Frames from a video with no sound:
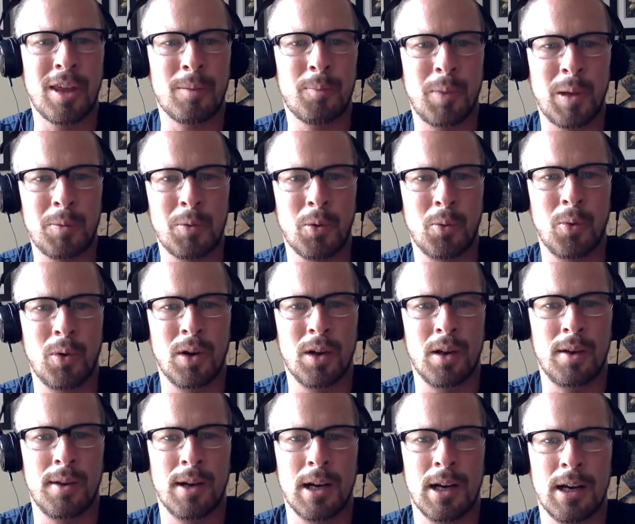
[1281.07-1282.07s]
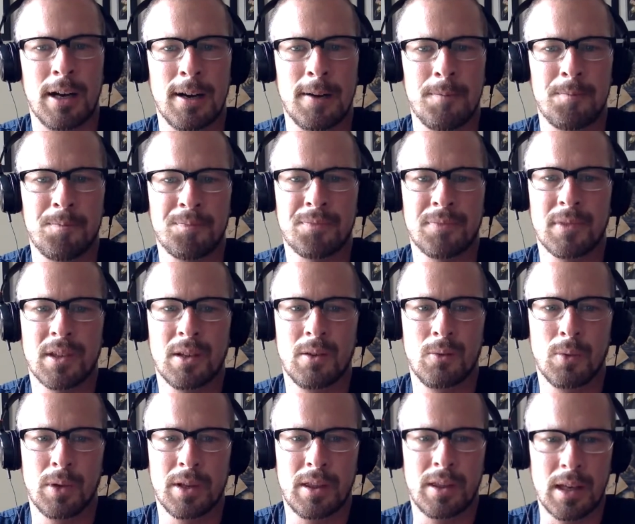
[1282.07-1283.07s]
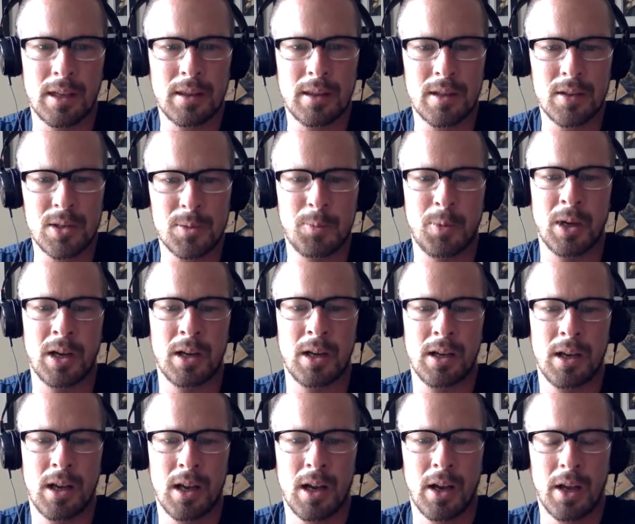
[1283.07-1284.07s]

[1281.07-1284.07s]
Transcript: people would think this, but